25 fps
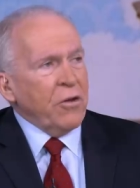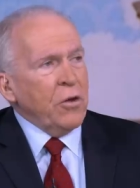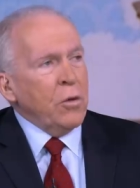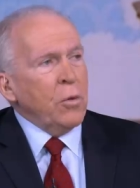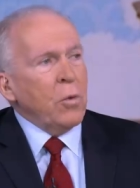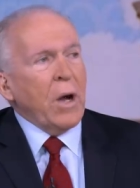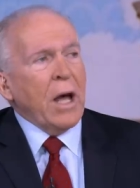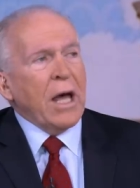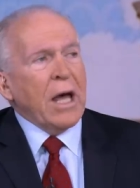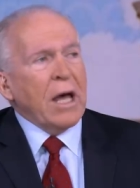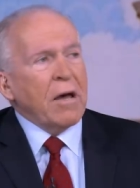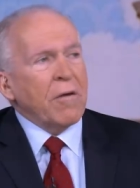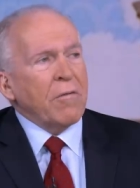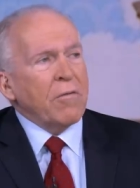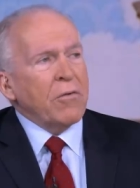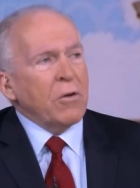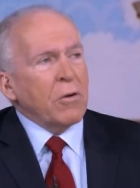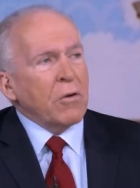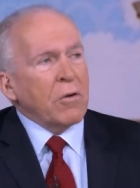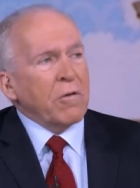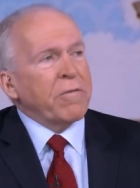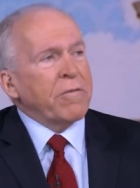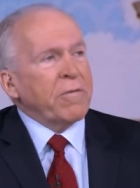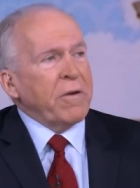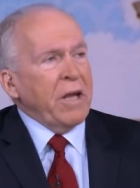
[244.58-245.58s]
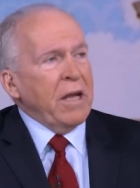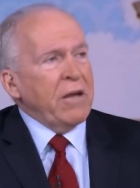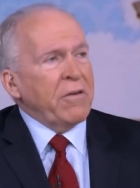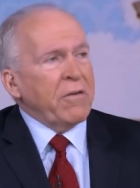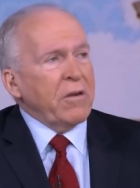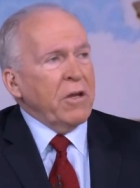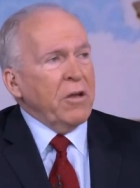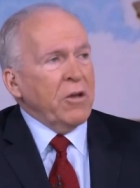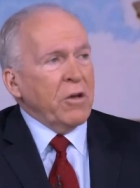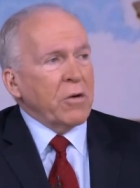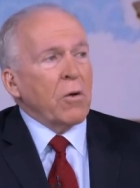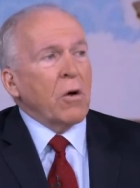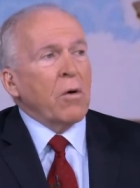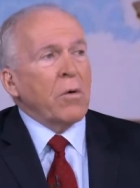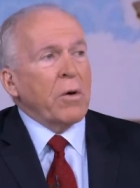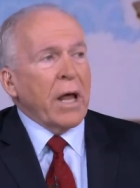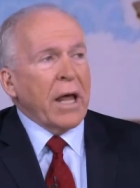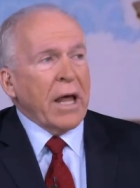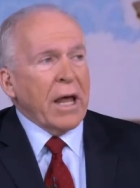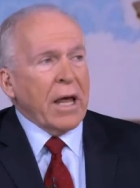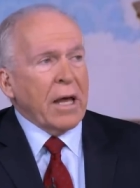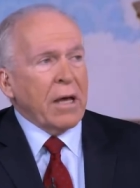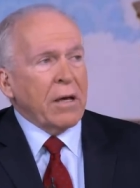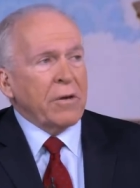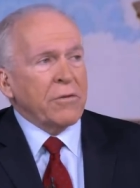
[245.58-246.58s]
you have your fate in your own
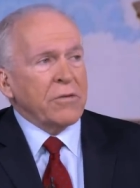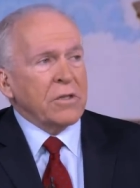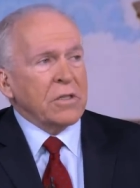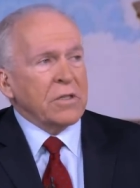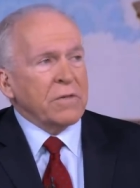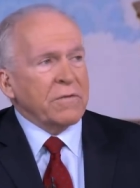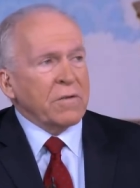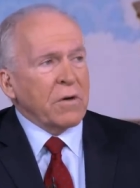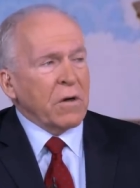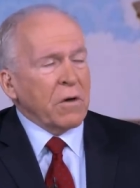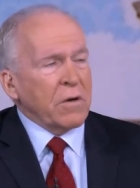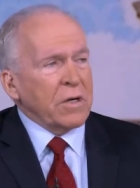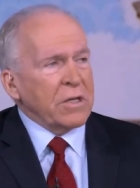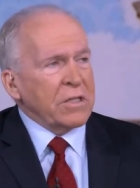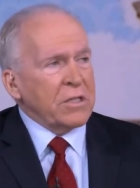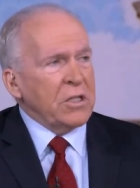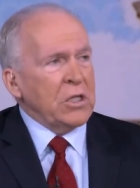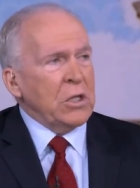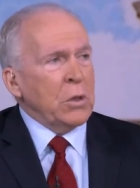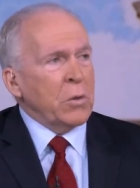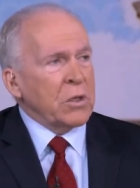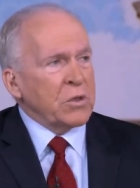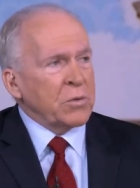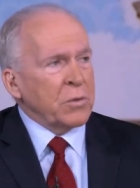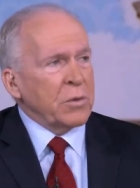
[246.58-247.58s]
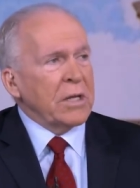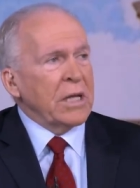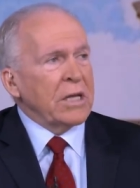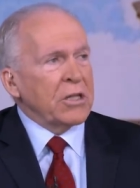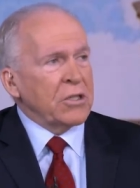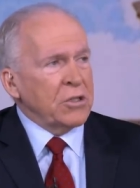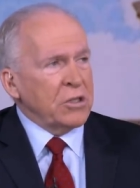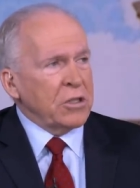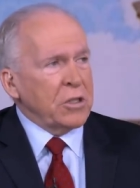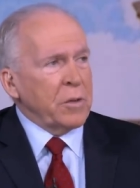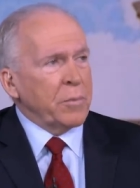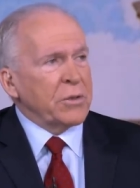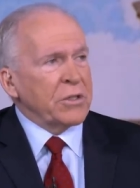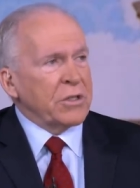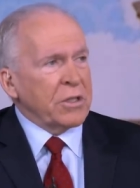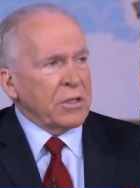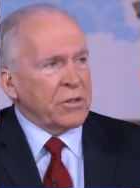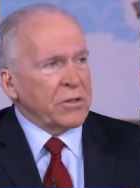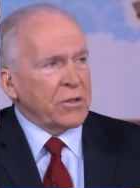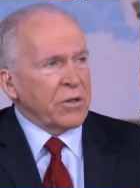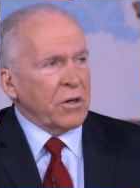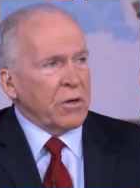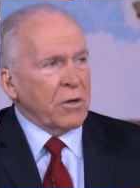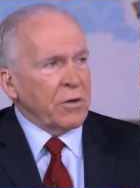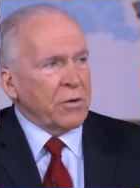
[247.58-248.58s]
hands as far as the U S relationship is
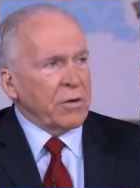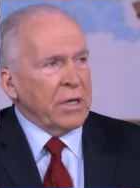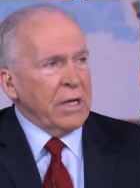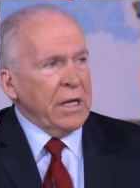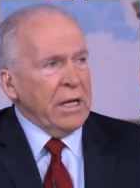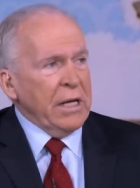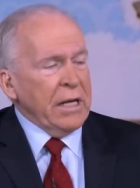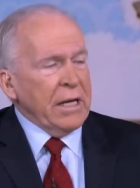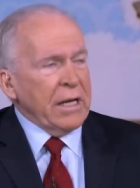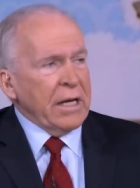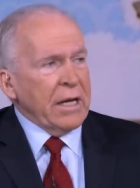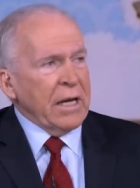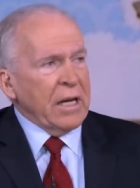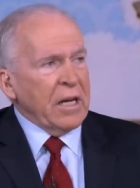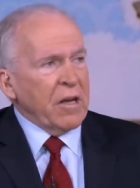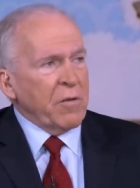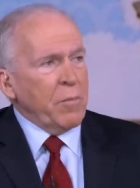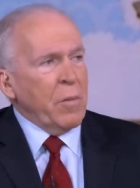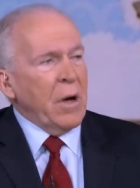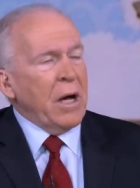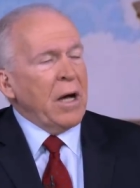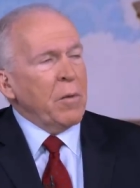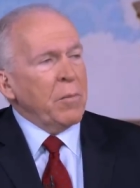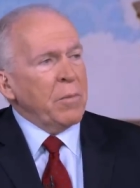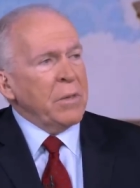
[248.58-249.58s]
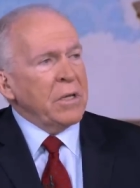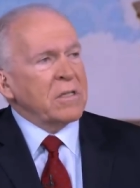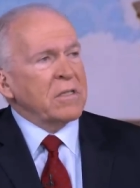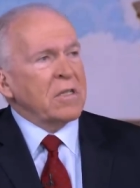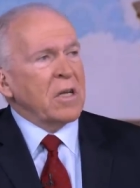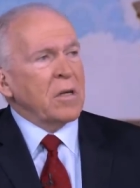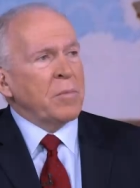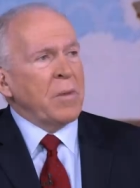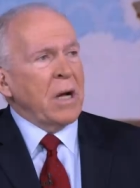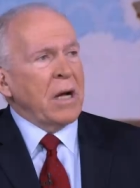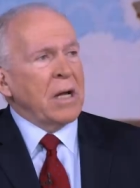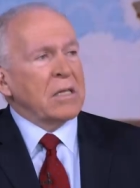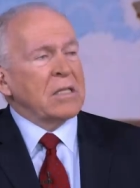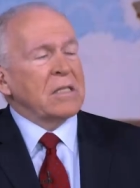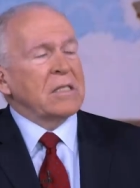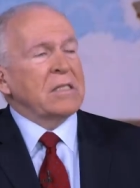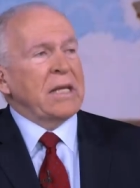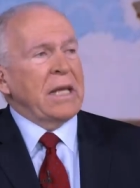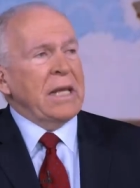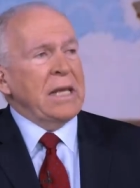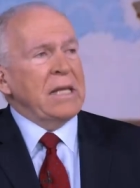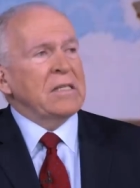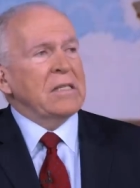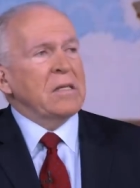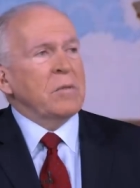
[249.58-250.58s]
concerned. And if Mohammed bin Salman
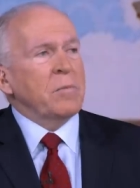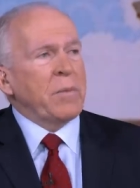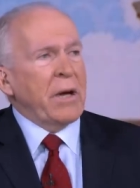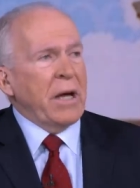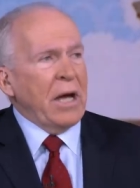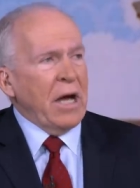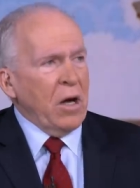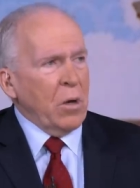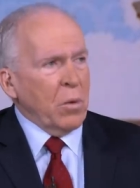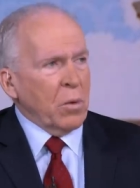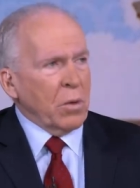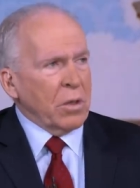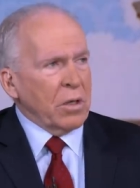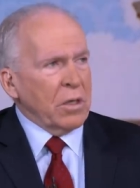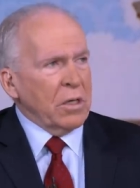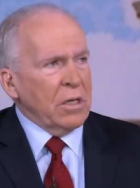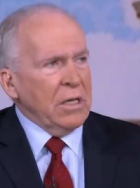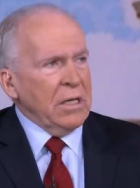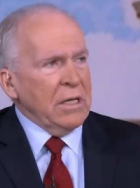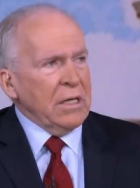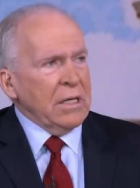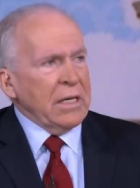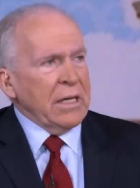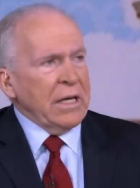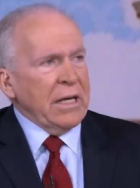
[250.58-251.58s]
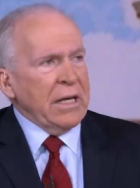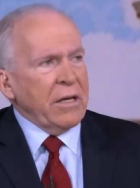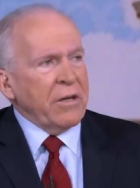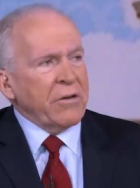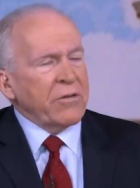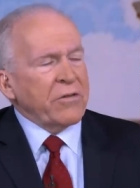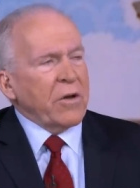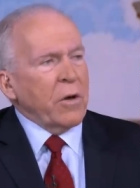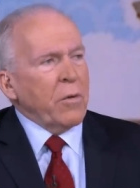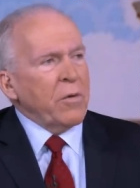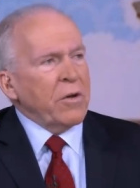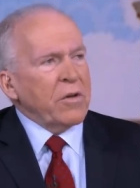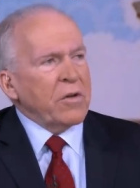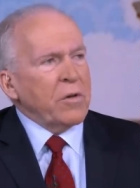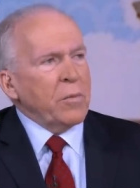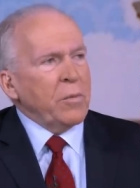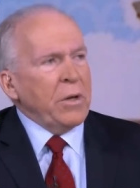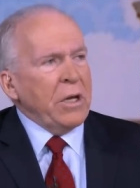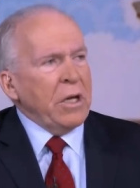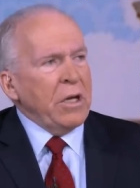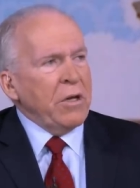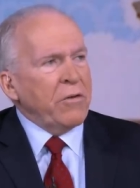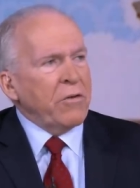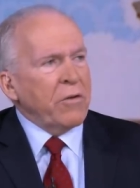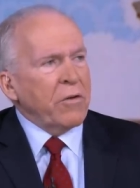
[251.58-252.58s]
stays in power, it is going to
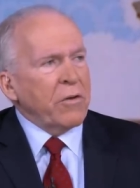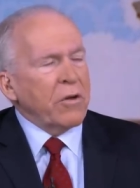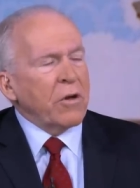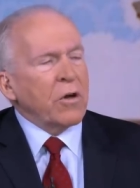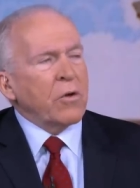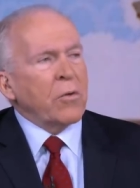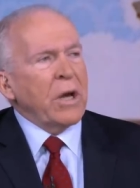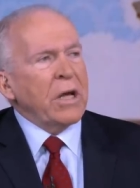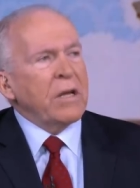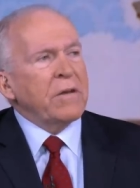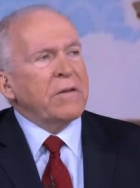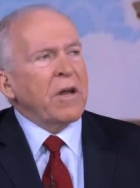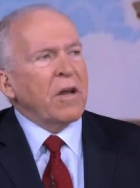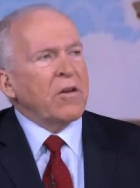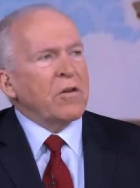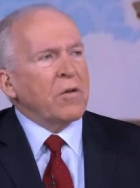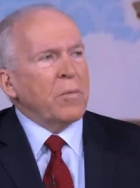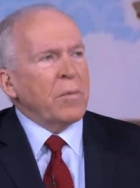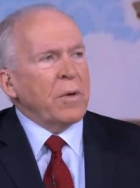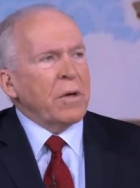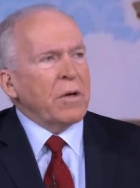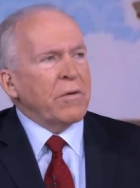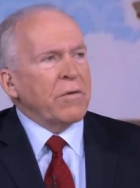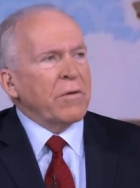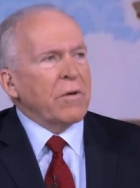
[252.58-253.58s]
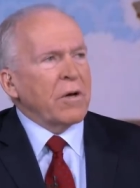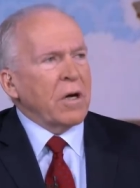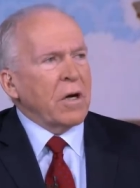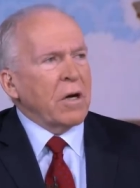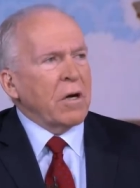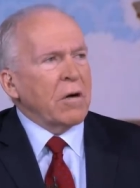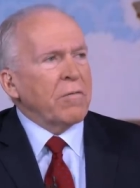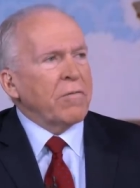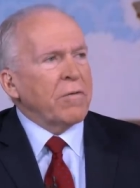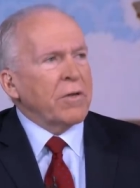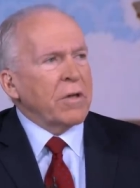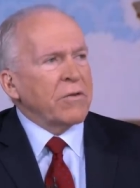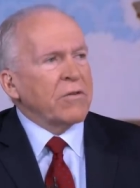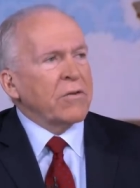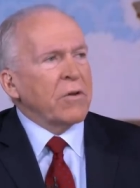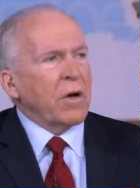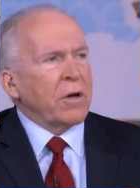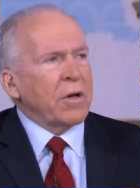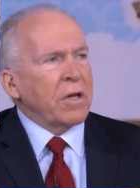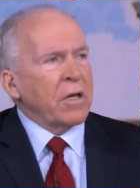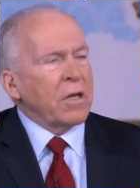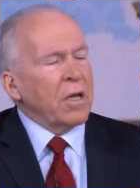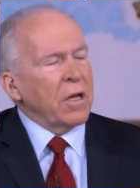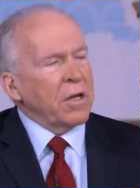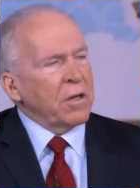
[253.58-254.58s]
be to the great detriment of the
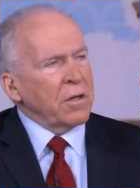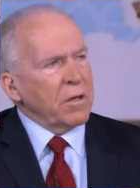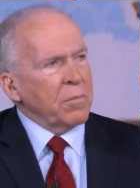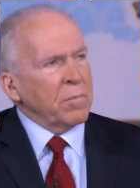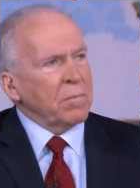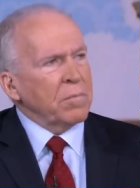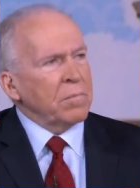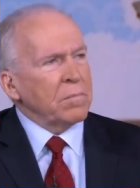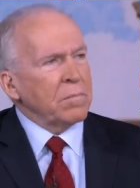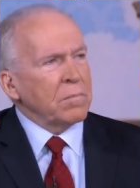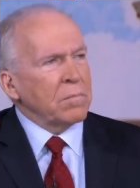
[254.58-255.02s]
Saudi kingdom.